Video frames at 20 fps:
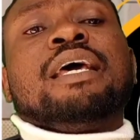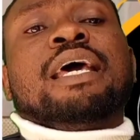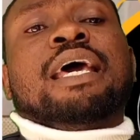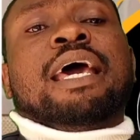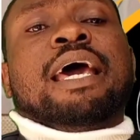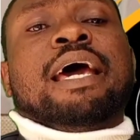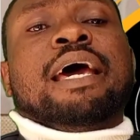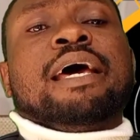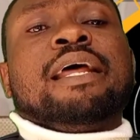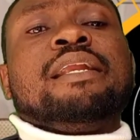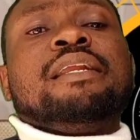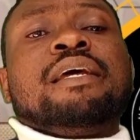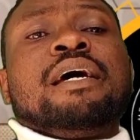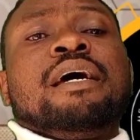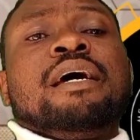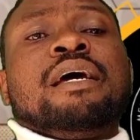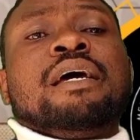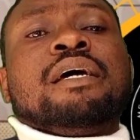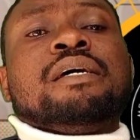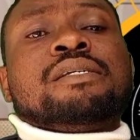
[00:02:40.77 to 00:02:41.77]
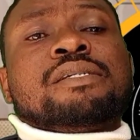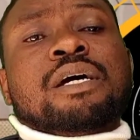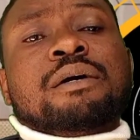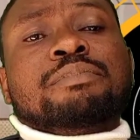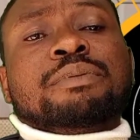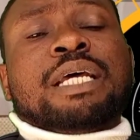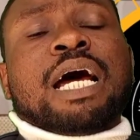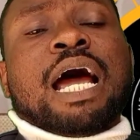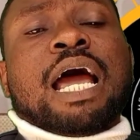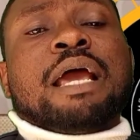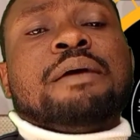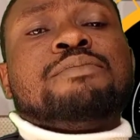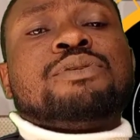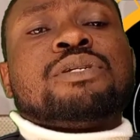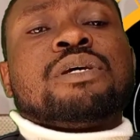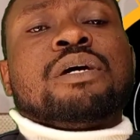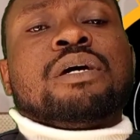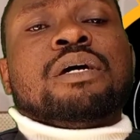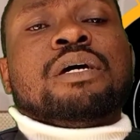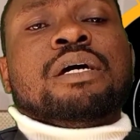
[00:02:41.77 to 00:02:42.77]
and sometimes
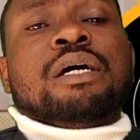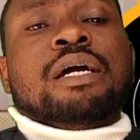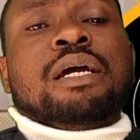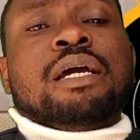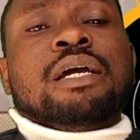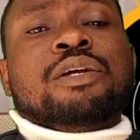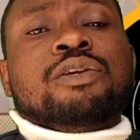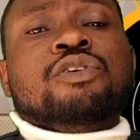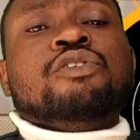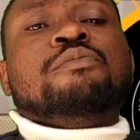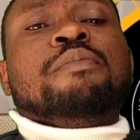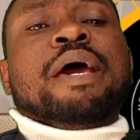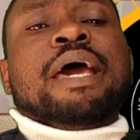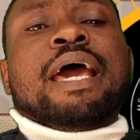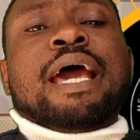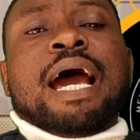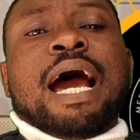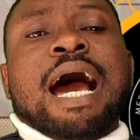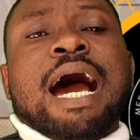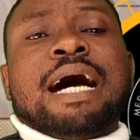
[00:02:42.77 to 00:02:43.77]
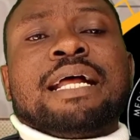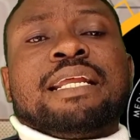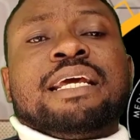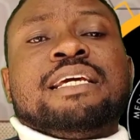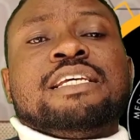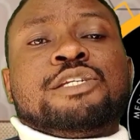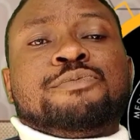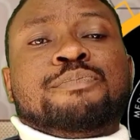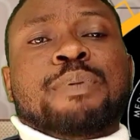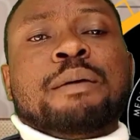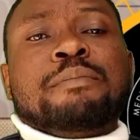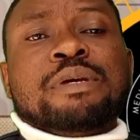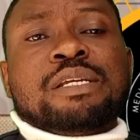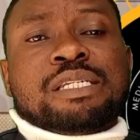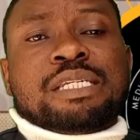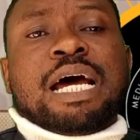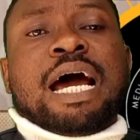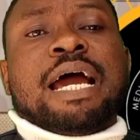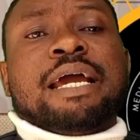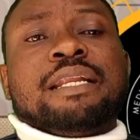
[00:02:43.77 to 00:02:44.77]
you may have a
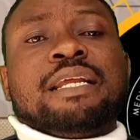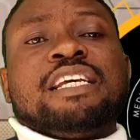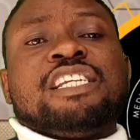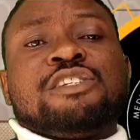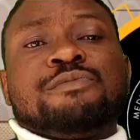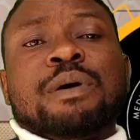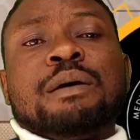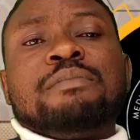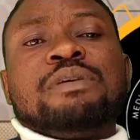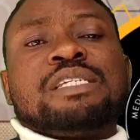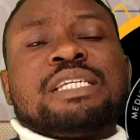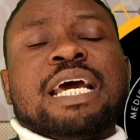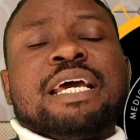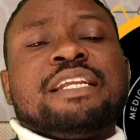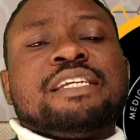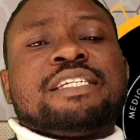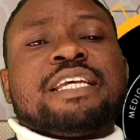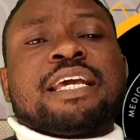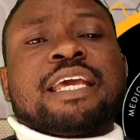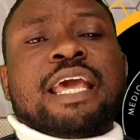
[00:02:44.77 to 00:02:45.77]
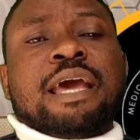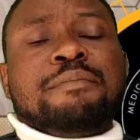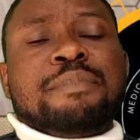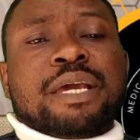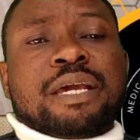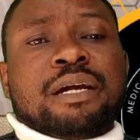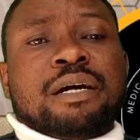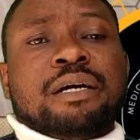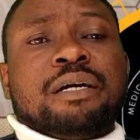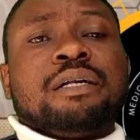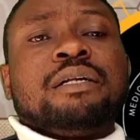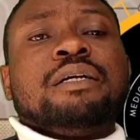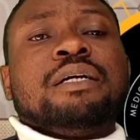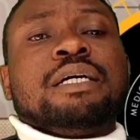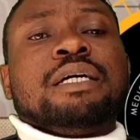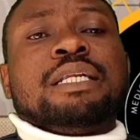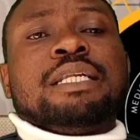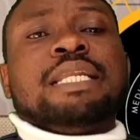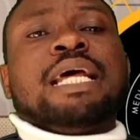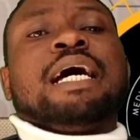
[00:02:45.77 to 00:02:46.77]
spermicide. A spermicide is a chemical
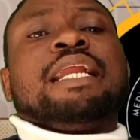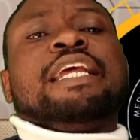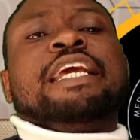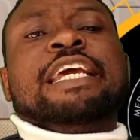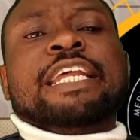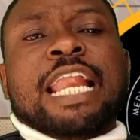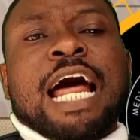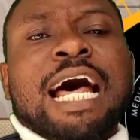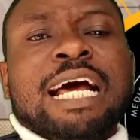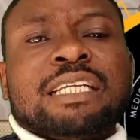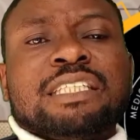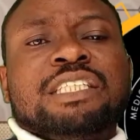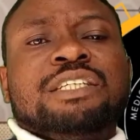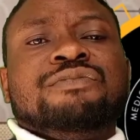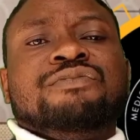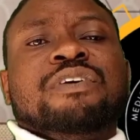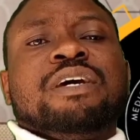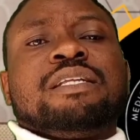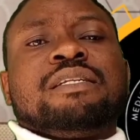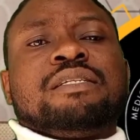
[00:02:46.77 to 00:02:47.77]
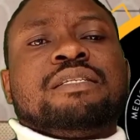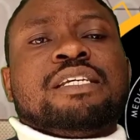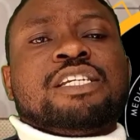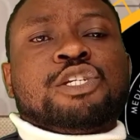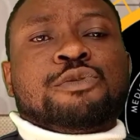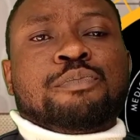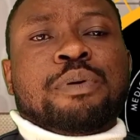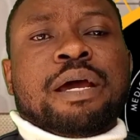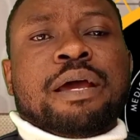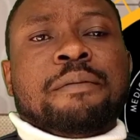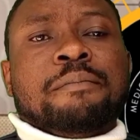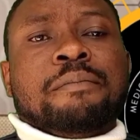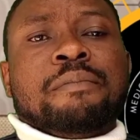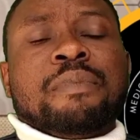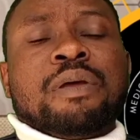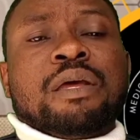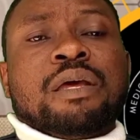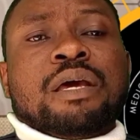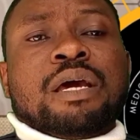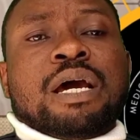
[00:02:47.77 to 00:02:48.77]
that inactivates the sperm.
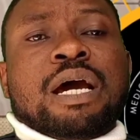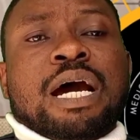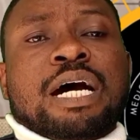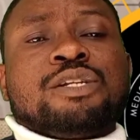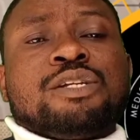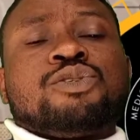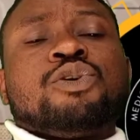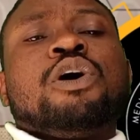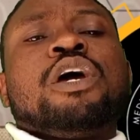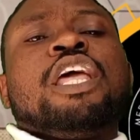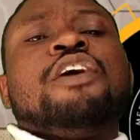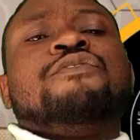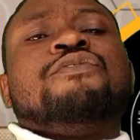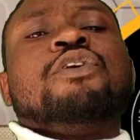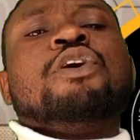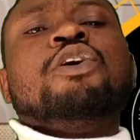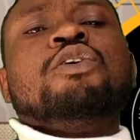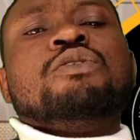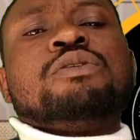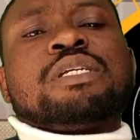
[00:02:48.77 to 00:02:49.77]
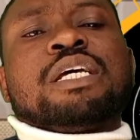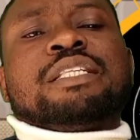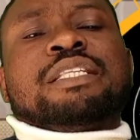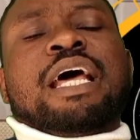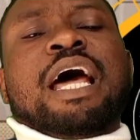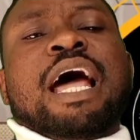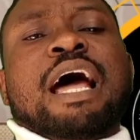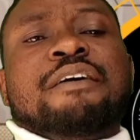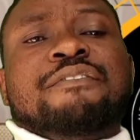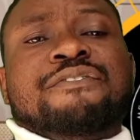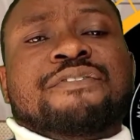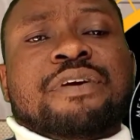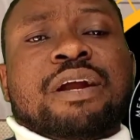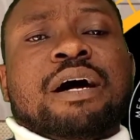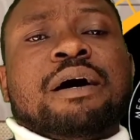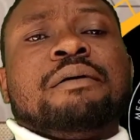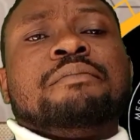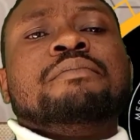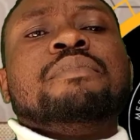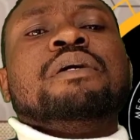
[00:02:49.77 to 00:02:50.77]
And so if you use a
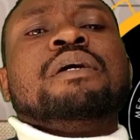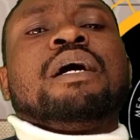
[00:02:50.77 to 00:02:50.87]
diaphragm